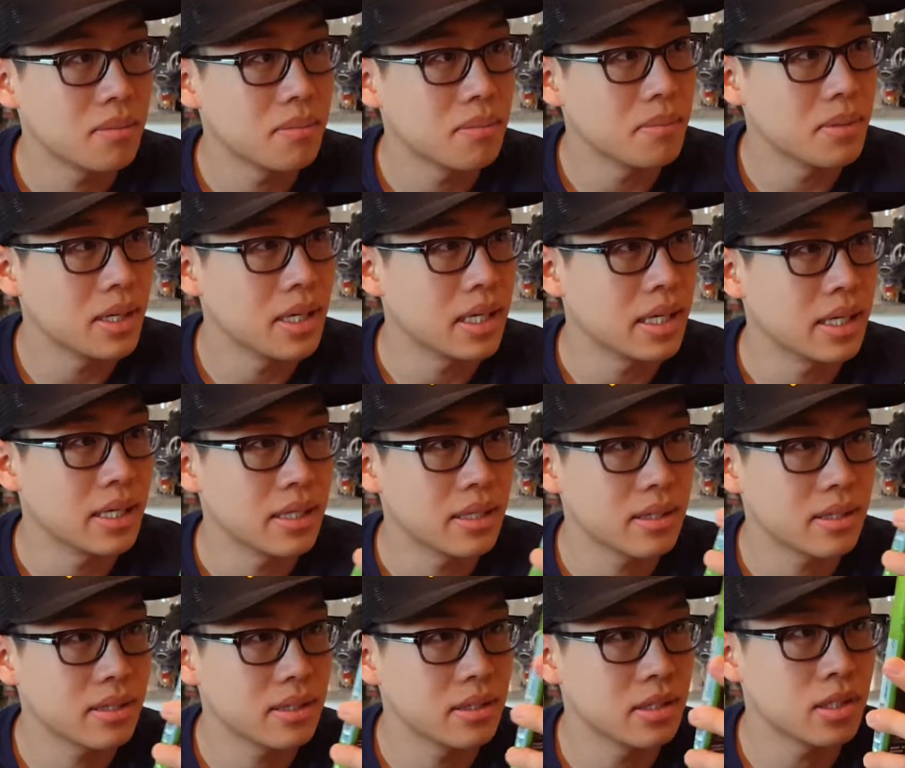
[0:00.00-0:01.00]
Man,
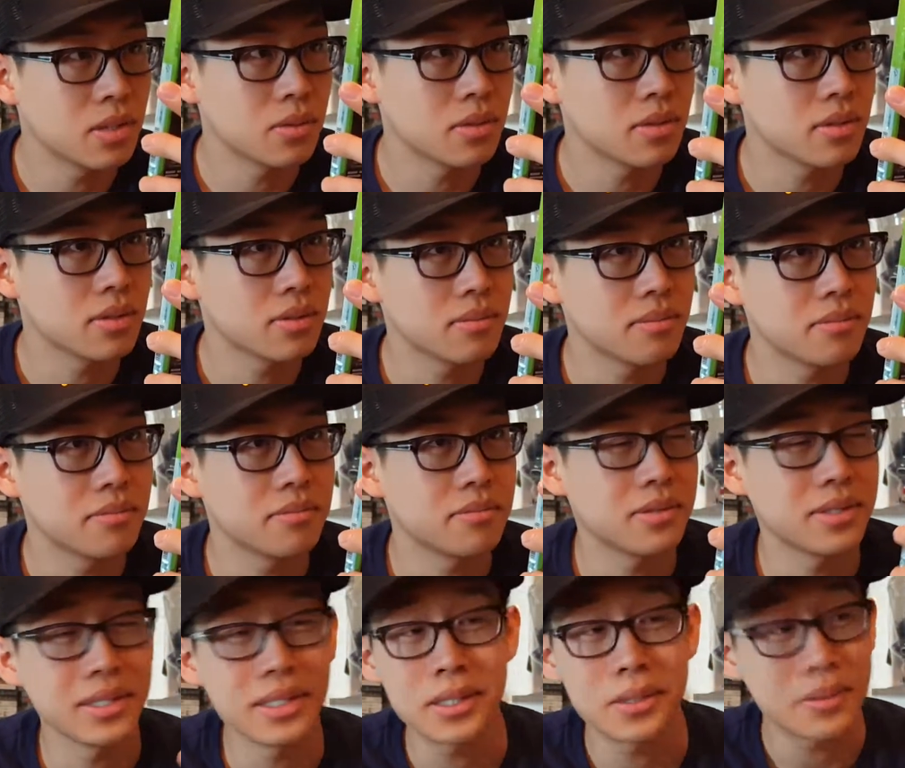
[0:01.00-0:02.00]
this was
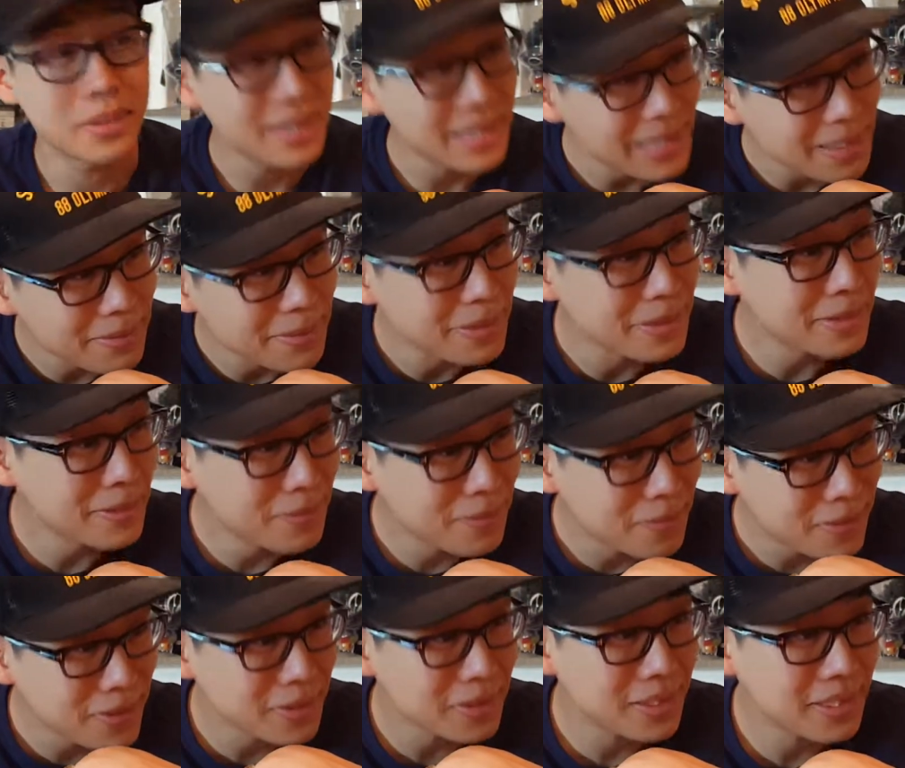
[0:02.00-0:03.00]
like one of the
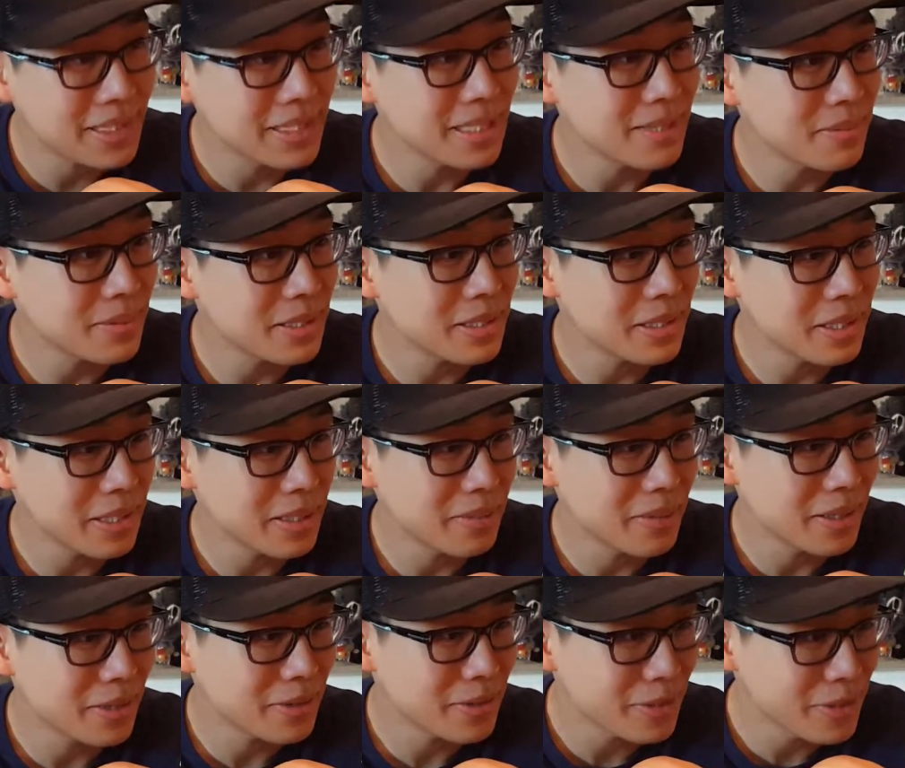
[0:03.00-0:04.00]
first games that came
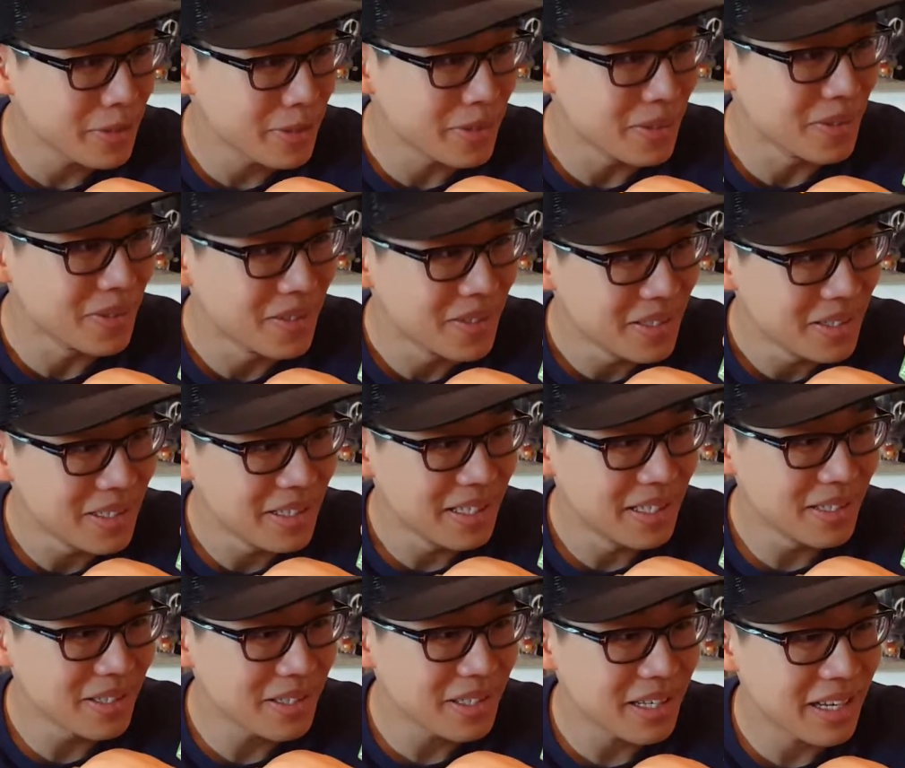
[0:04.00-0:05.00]
out too.
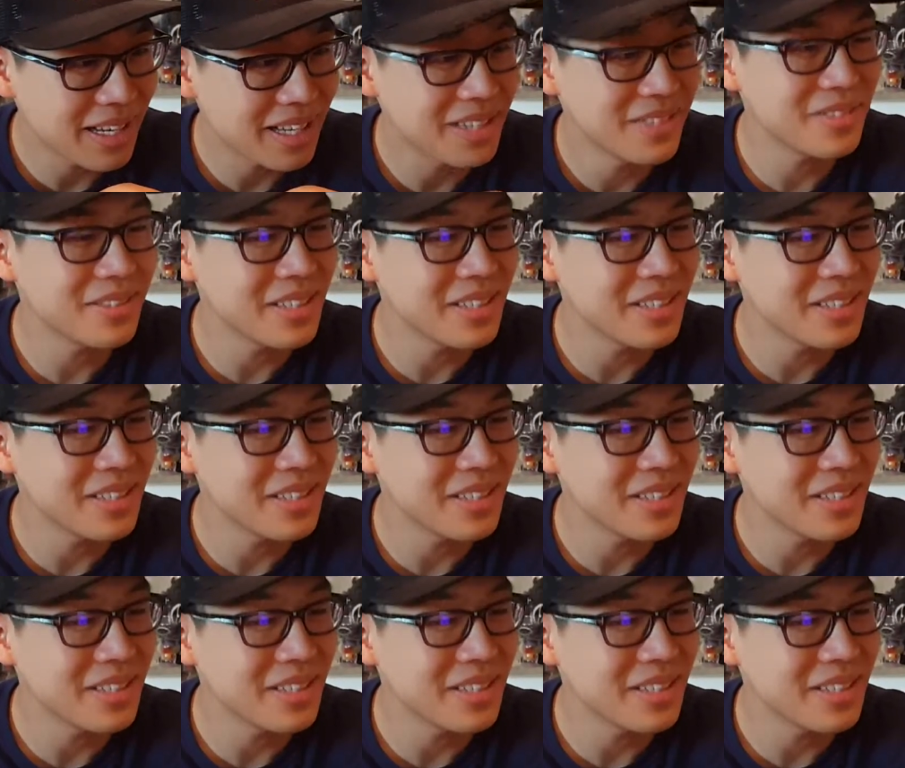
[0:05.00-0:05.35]
Look at that.